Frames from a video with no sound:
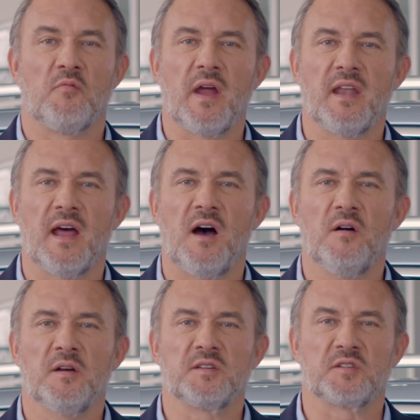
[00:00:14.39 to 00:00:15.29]
right now
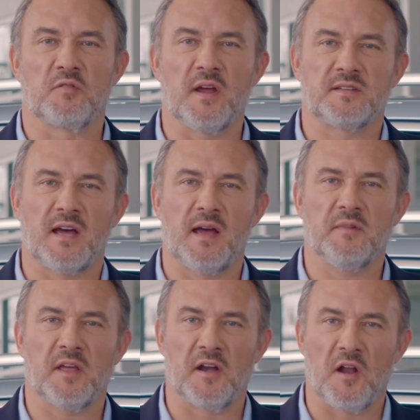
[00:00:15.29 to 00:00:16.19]
is a great time to
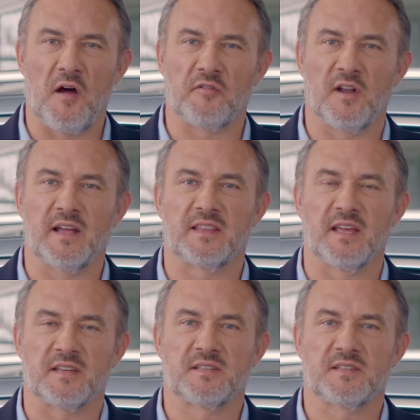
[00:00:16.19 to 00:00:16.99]
get an offer like this.